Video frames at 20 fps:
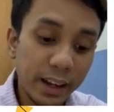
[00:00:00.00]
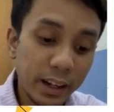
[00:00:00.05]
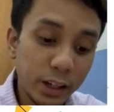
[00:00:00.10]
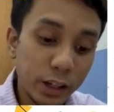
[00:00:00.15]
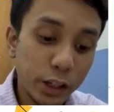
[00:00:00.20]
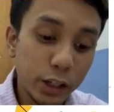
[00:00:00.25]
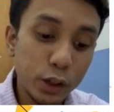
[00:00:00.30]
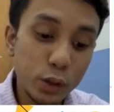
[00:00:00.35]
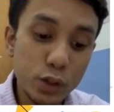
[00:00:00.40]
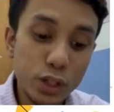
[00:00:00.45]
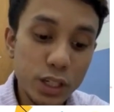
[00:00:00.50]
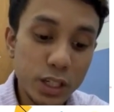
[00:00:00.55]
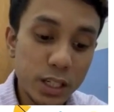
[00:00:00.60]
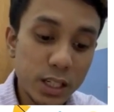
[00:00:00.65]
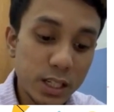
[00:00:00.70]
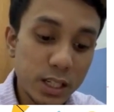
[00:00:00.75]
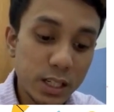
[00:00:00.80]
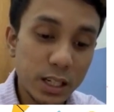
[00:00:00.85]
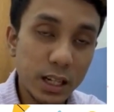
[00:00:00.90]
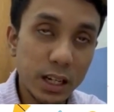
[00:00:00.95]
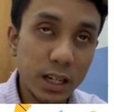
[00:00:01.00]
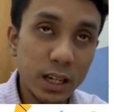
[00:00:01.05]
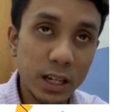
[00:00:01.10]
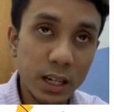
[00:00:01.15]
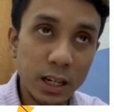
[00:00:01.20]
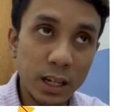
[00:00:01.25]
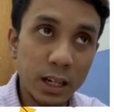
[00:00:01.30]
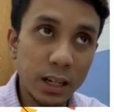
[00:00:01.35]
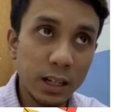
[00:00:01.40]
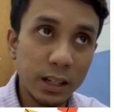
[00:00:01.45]
use
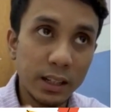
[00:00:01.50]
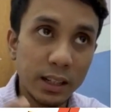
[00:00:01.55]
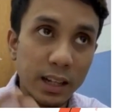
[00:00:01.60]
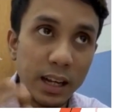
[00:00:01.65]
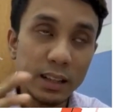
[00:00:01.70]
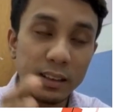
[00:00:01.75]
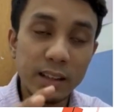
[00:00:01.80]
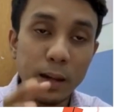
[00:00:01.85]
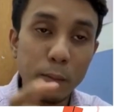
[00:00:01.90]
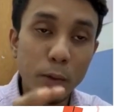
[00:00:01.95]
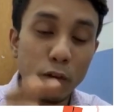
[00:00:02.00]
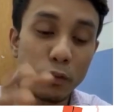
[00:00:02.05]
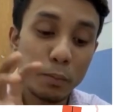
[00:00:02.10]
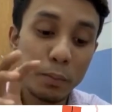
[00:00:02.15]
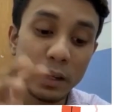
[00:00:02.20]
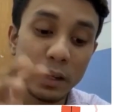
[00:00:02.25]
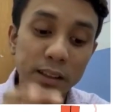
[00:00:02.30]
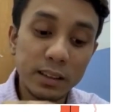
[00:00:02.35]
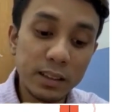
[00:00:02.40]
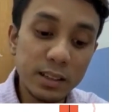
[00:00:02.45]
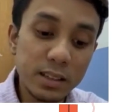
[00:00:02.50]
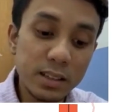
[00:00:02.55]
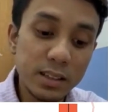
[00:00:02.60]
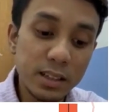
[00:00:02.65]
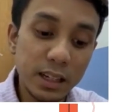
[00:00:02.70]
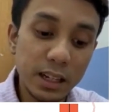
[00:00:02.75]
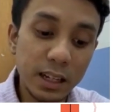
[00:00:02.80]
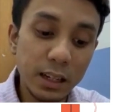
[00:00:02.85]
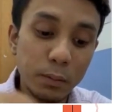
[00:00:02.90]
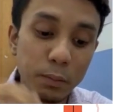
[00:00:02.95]
that type of
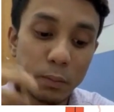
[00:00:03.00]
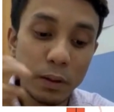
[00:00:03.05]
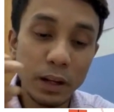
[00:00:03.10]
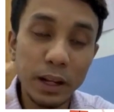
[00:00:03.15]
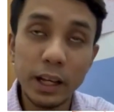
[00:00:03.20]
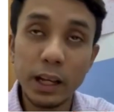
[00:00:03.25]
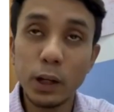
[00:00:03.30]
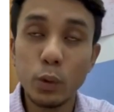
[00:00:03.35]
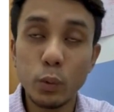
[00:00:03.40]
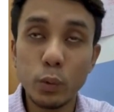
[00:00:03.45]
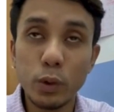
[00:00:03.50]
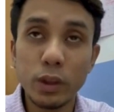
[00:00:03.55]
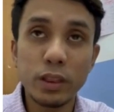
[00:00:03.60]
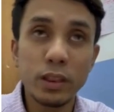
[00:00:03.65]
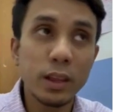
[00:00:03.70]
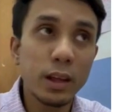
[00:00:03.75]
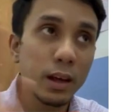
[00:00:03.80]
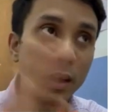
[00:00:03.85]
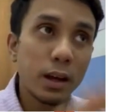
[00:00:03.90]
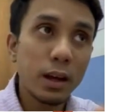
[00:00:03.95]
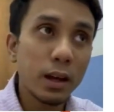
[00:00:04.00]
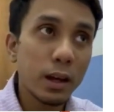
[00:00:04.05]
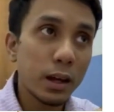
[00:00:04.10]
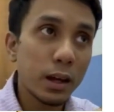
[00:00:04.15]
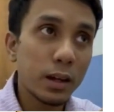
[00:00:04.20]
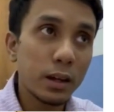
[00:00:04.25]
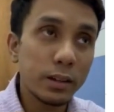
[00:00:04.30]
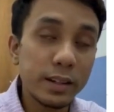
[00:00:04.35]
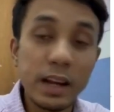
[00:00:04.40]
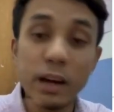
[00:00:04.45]
methods in playing with
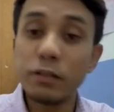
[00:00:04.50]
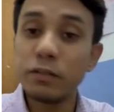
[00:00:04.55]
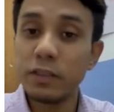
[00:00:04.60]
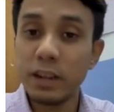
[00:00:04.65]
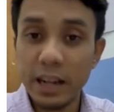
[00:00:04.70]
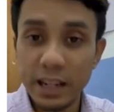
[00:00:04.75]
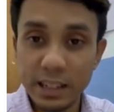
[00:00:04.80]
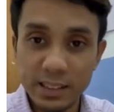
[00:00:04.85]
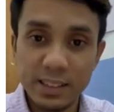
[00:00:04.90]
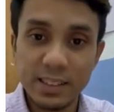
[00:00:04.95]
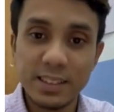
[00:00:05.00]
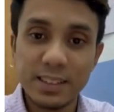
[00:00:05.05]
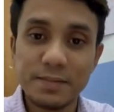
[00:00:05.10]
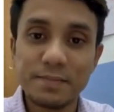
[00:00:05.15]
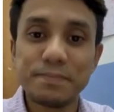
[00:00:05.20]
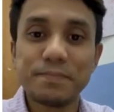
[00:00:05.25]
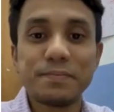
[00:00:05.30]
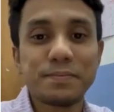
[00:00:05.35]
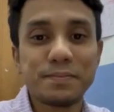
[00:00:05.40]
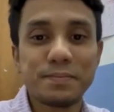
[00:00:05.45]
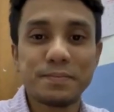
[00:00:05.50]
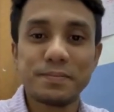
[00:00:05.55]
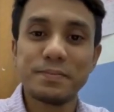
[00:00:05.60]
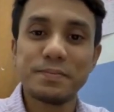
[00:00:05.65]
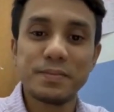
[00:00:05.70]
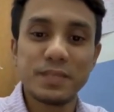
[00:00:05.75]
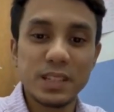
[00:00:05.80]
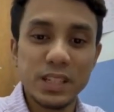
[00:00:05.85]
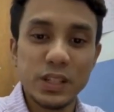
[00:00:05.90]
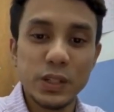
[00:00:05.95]
their friends.
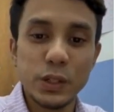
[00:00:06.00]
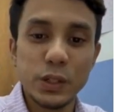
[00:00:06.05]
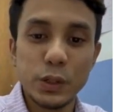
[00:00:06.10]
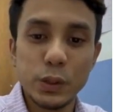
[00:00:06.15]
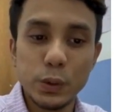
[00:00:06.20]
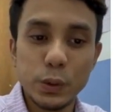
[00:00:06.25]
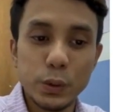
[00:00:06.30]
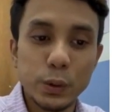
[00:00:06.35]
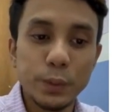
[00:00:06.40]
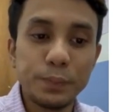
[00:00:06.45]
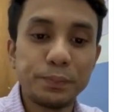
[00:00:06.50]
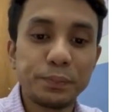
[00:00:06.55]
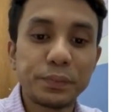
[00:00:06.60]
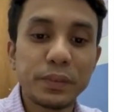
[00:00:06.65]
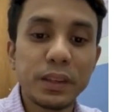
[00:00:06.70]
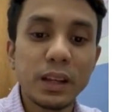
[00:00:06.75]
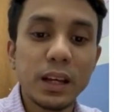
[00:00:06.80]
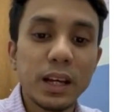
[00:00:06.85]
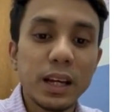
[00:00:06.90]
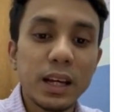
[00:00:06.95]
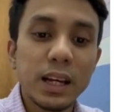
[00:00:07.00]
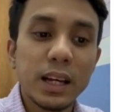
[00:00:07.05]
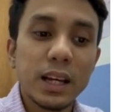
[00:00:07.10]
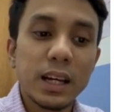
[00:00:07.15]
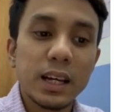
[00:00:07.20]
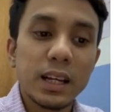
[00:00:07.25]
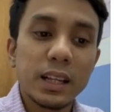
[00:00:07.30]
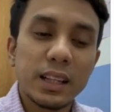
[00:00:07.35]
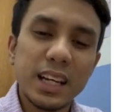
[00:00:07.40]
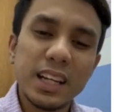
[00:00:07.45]
So
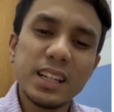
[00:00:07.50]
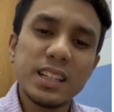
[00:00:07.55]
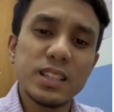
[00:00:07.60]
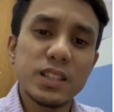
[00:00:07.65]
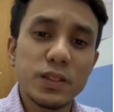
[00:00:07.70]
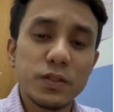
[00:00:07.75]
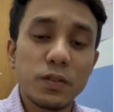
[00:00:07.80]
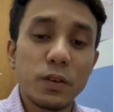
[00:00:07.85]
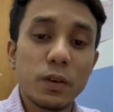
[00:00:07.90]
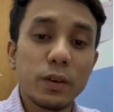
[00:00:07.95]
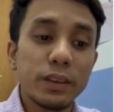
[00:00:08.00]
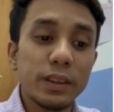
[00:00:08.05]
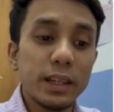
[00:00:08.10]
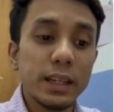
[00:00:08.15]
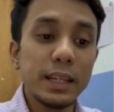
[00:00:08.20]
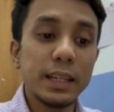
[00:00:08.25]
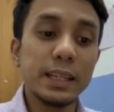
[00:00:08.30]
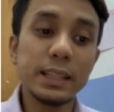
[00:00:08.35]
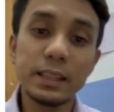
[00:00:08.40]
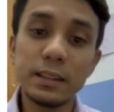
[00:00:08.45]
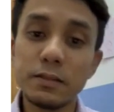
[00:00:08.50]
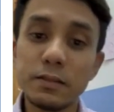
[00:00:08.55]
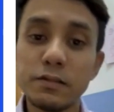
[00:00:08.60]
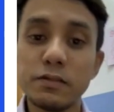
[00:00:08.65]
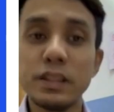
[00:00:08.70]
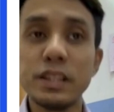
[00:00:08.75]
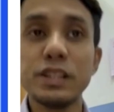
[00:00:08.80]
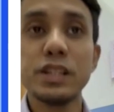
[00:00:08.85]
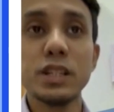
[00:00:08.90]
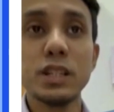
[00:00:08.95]
that is for the
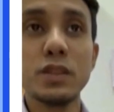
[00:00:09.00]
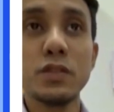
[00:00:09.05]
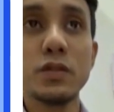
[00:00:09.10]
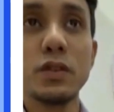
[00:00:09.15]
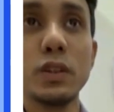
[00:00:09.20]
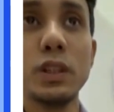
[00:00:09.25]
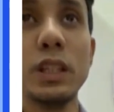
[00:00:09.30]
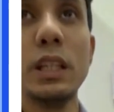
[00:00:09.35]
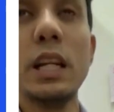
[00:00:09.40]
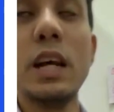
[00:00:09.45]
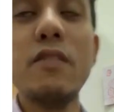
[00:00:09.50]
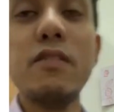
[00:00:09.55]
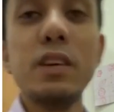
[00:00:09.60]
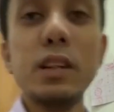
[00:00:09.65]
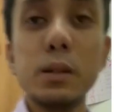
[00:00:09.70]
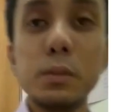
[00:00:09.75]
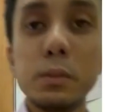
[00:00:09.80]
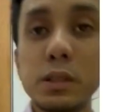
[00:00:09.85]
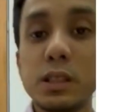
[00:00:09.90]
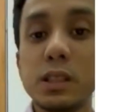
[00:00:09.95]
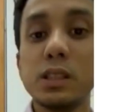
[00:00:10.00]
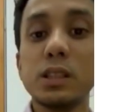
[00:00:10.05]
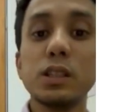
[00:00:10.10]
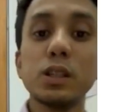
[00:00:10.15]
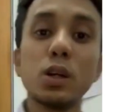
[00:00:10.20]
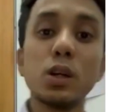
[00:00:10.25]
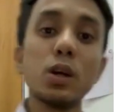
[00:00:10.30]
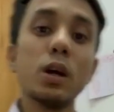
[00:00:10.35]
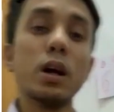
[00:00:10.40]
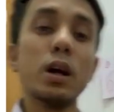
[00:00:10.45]
interventions for the
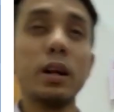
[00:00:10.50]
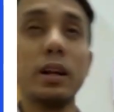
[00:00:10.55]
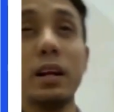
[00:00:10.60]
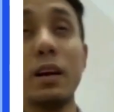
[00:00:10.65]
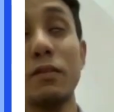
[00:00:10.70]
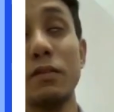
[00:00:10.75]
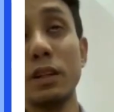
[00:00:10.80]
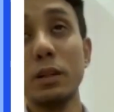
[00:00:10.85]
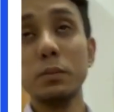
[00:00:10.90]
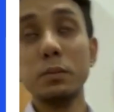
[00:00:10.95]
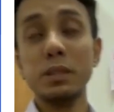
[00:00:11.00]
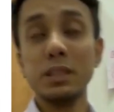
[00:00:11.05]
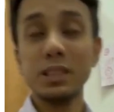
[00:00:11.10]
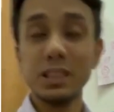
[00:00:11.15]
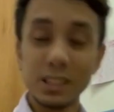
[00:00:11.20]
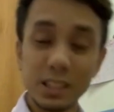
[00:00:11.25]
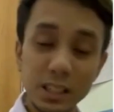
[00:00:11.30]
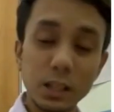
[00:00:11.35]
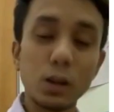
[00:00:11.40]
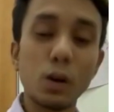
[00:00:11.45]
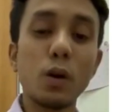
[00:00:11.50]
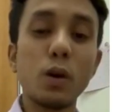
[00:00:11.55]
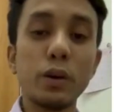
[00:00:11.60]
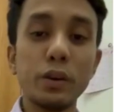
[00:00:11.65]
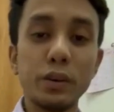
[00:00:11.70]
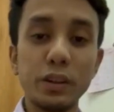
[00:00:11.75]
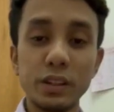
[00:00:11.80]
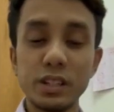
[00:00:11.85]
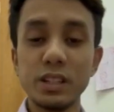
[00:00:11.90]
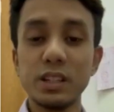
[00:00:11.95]
developmental
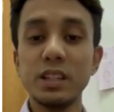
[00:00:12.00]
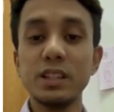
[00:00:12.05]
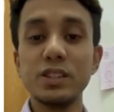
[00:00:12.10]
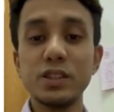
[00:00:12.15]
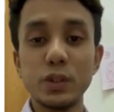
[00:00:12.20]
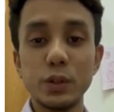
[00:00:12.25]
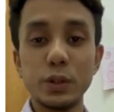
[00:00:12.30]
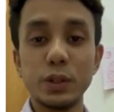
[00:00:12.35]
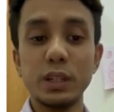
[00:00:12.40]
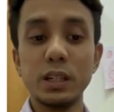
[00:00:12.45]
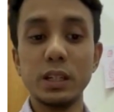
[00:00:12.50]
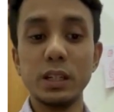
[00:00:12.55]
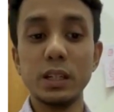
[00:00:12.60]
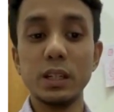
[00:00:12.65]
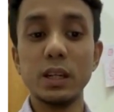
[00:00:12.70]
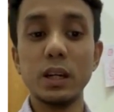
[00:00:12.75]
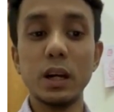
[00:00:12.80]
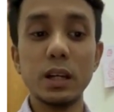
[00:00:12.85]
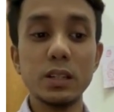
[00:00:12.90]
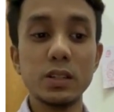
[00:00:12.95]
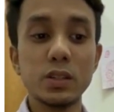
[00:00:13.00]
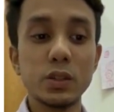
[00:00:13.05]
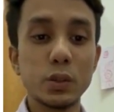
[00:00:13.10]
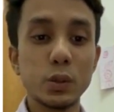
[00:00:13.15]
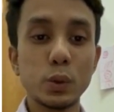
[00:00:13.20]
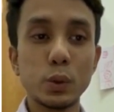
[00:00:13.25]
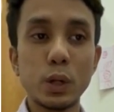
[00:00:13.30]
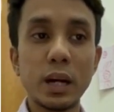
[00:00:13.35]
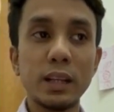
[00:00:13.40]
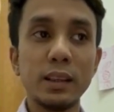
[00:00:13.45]
coordination disorder.
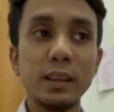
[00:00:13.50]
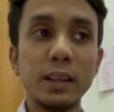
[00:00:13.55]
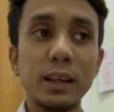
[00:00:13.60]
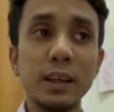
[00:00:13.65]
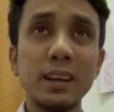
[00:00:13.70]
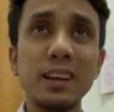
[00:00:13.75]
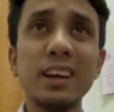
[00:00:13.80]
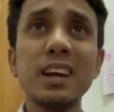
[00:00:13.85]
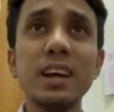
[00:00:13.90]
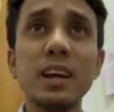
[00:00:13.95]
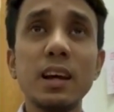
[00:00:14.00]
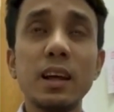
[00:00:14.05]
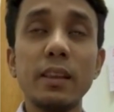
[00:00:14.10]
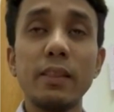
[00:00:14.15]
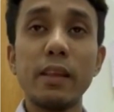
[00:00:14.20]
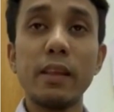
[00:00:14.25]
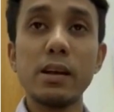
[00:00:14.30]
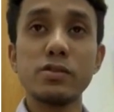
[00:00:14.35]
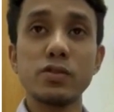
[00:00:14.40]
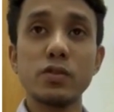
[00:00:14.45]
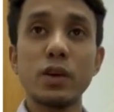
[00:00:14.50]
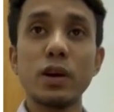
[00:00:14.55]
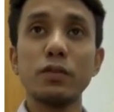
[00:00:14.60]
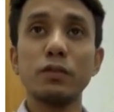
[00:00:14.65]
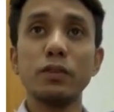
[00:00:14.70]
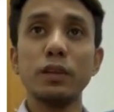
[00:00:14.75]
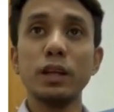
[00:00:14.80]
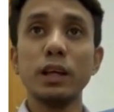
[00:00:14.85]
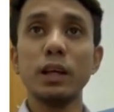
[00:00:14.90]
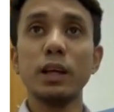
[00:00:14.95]
So I think that's
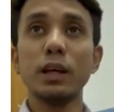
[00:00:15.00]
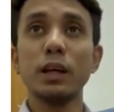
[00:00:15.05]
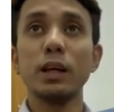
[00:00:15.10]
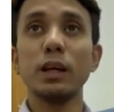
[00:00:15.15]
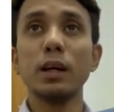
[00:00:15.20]
roughly